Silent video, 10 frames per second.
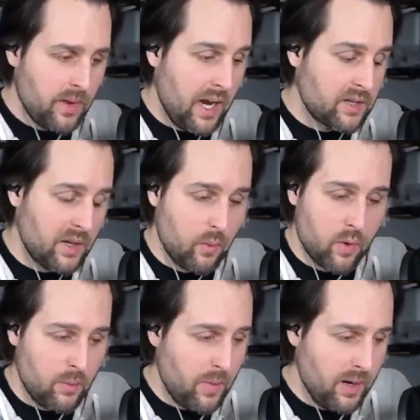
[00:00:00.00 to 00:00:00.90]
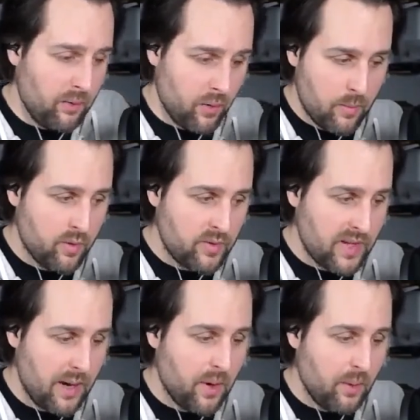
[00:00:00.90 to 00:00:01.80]
I wore my Roy boots
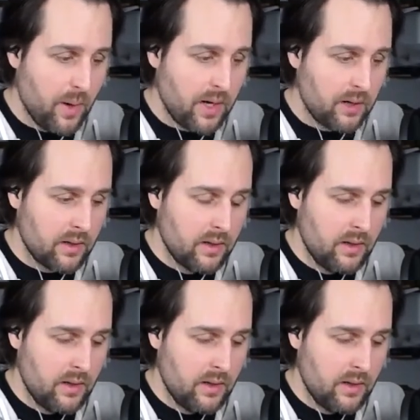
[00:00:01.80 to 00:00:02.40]
at my wedding,